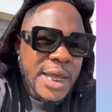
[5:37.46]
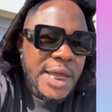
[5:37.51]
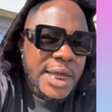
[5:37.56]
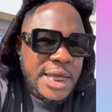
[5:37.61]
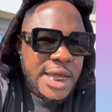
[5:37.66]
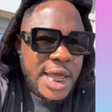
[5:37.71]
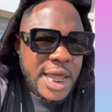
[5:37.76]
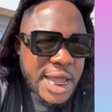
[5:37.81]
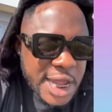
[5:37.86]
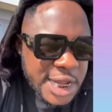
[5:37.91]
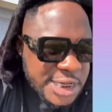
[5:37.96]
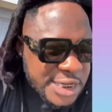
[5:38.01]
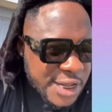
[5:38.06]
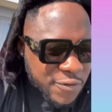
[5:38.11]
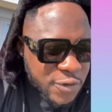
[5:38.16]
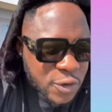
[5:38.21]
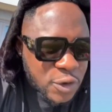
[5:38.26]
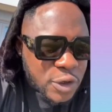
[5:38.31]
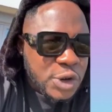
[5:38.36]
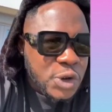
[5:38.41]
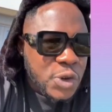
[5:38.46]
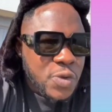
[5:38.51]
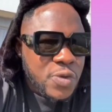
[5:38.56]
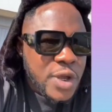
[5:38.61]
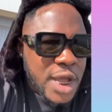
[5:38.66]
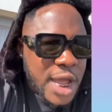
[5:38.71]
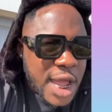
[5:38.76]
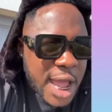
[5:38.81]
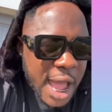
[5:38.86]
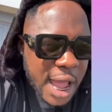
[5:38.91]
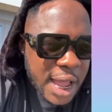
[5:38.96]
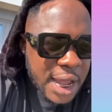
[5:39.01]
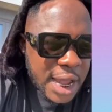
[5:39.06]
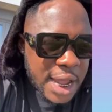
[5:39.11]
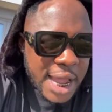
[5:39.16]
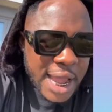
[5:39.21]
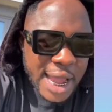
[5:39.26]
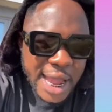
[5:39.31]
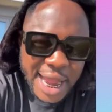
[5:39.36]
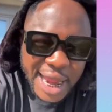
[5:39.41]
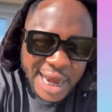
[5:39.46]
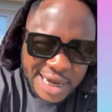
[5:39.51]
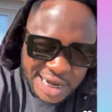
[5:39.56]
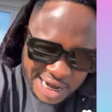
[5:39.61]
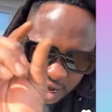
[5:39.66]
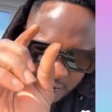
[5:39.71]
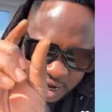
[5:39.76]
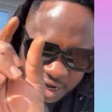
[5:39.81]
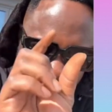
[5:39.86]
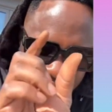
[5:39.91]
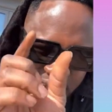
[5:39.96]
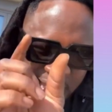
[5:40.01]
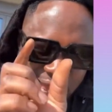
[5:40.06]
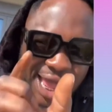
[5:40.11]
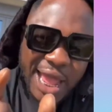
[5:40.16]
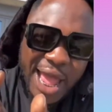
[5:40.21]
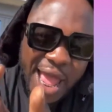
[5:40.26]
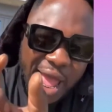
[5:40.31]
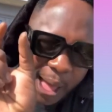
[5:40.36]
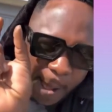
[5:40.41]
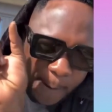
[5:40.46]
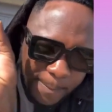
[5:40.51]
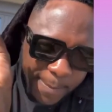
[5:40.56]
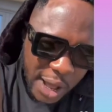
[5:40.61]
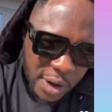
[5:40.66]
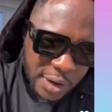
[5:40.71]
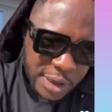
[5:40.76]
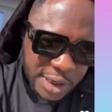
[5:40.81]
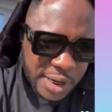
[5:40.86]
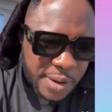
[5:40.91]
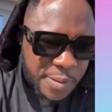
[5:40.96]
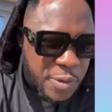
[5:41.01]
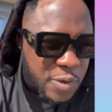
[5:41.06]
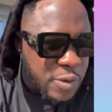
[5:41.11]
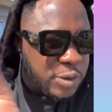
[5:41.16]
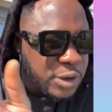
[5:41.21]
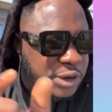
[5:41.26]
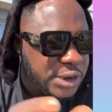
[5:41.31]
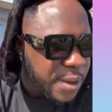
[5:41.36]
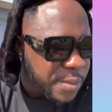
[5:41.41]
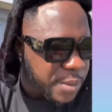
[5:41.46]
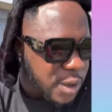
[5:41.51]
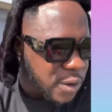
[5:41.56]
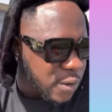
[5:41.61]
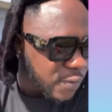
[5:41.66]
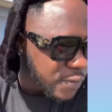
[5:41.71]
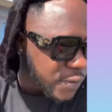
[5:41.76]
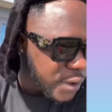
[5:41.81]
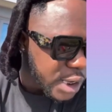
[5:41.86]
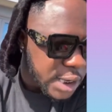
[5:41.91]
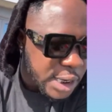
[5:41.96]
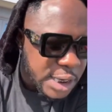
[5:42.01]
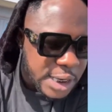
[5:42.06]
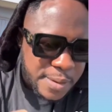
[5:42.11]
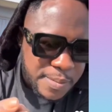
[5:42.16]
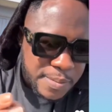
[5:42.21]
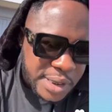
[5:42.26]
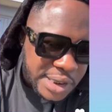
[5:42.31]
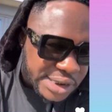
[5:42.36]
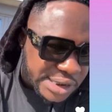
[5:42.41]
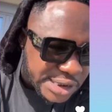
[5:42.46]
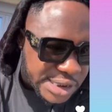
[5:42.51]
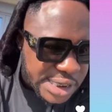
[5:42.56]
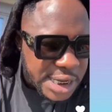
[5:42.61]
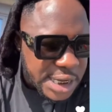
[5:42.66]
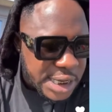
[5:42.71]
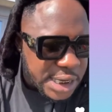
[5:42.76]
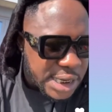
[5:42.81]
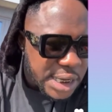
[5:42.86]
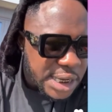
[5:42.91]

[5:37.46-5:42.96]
Yeah, your interview needs to be a headline here about the Mubu Sameno. It means say